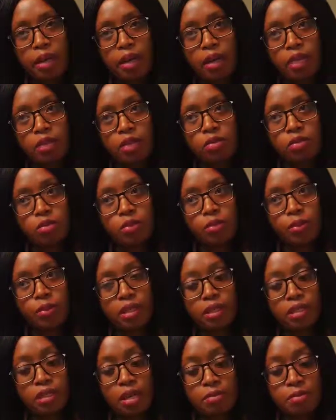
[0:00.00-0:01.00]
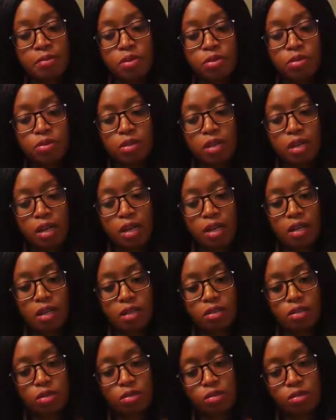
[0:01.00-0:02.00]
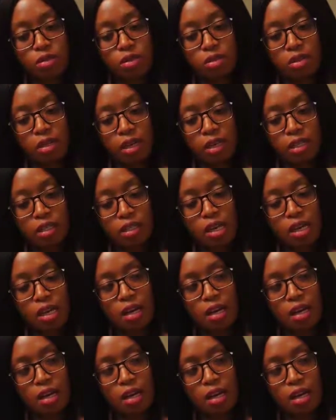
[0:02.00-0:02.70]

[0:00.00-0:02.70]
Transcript: And when it comes to diet,